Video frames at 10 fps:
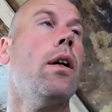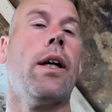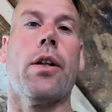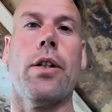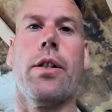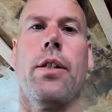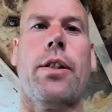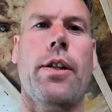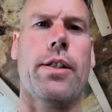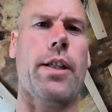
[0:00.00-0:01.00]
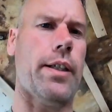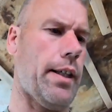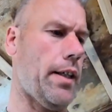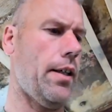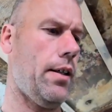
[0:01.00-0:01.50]
Hey guys, so it's
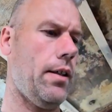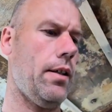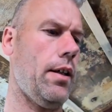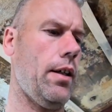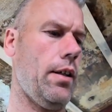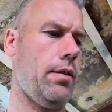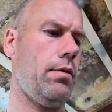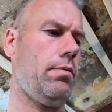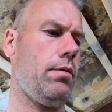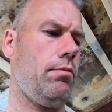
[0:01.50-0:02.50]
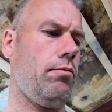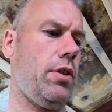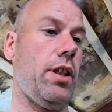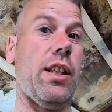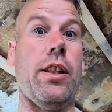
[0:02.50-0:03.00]
Sunday and uh,
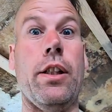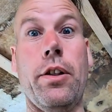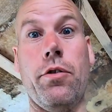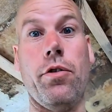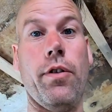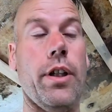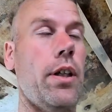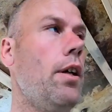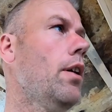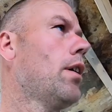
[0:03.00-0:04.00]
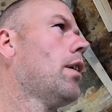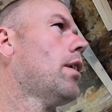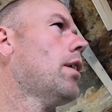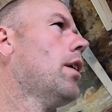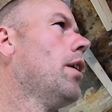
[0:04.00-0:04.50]
sixteen hundred already.
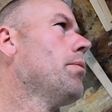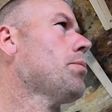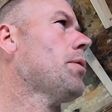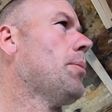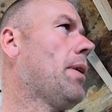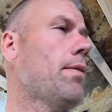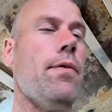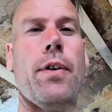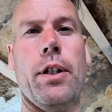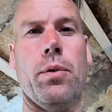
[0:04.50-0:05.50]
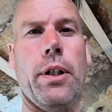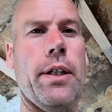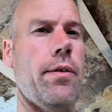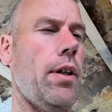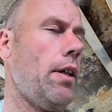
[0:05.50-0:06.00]
Um, it's been a bit of a failed
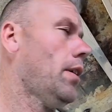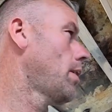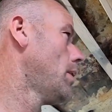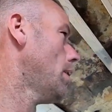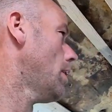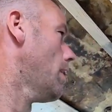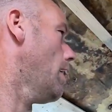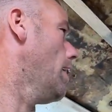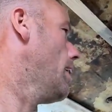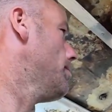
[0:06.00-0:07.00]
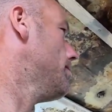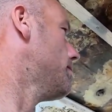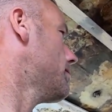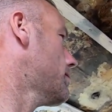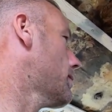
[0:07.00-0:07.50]
day really.
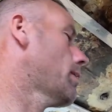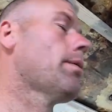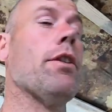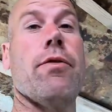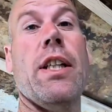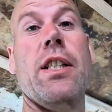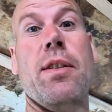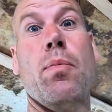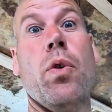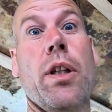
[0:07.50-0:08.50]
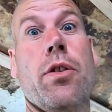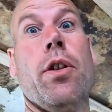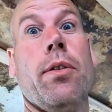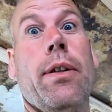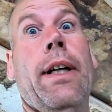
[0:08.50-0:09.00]
Um, at a race this morning,
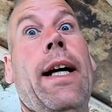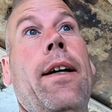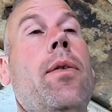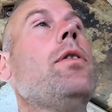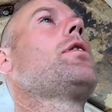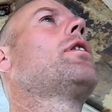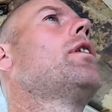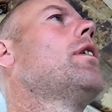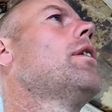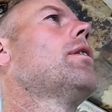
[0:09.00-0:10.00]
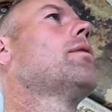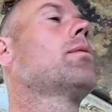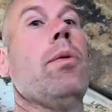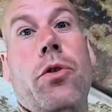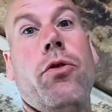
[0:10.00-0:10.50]
took hours.
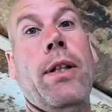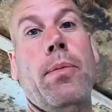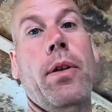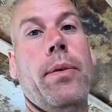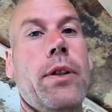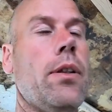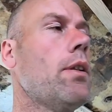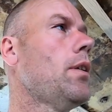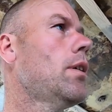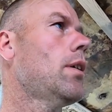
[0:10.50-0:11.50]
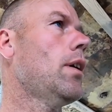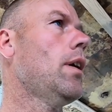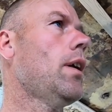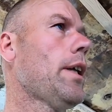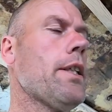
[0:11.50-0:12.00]
It was great by the way. Uh,
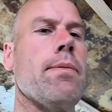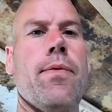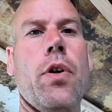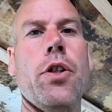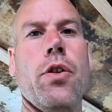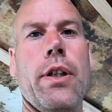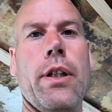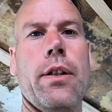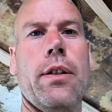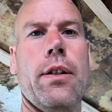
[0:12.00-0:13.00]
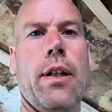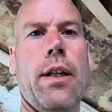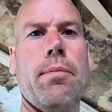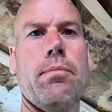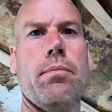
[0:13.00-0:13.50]
I'll get some footage on here,
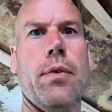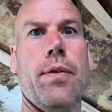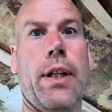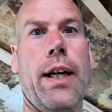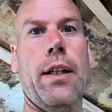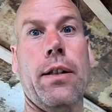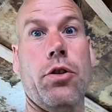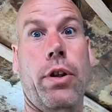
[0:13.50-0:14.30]
um, if I can, I'll